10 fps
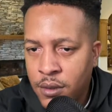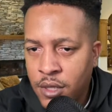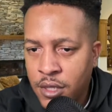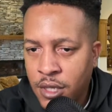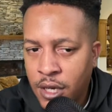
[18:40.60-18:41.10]

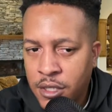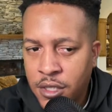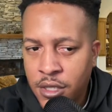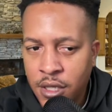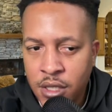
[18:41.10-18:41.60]
Itachi
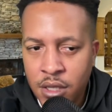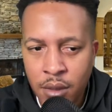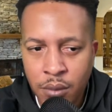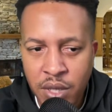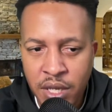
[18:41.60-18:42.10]
says
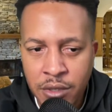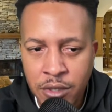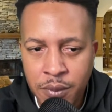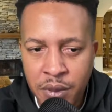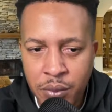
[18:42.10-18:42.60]
Blazers
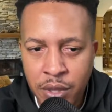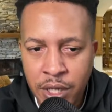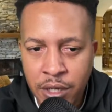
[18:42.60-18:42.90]
been playing